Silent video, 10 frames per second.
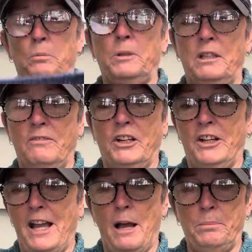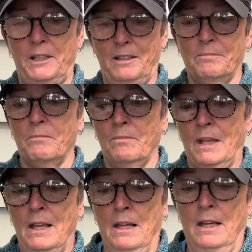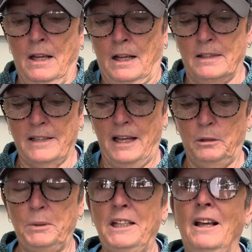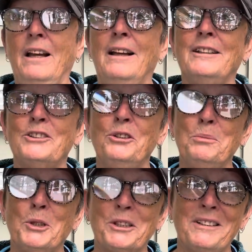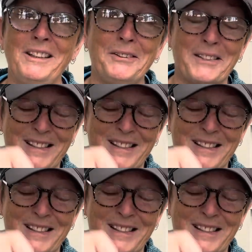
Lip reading: be very happy, because that'll be 2 more sleeves